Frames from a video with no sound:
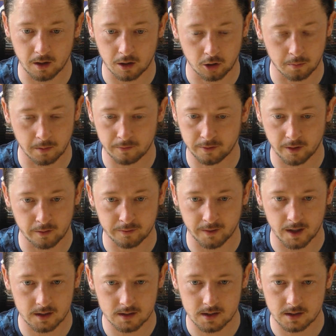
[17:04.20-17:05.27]
at the club and for the
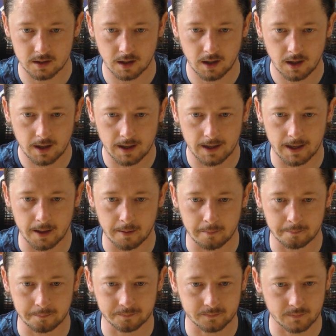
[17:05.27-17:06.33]
fans.
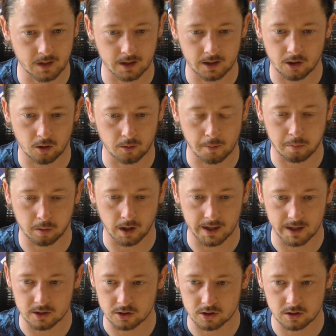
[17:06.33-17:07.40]
You know, the
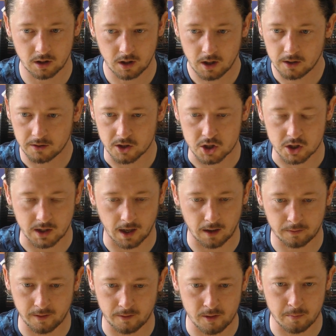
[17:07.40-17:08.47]
players, the
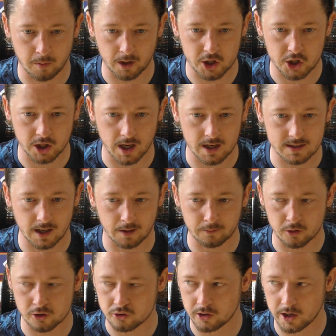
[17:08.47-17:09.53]
staff, everybody shares that
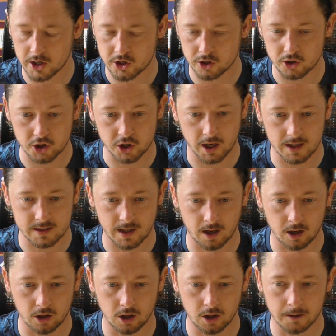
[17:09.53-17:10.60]
frustration, shares
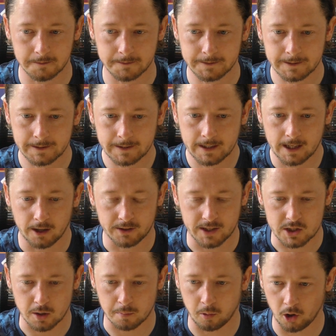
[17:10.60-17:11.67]
that hurt and
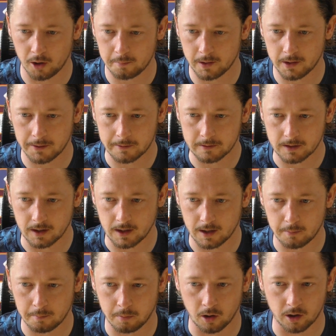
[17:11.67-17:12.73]
disappointment.
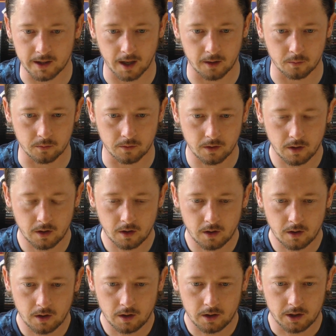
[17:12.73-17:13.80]
But again,
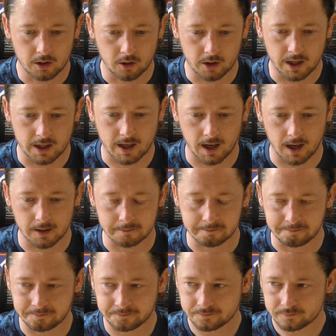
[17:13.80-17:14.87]
you know,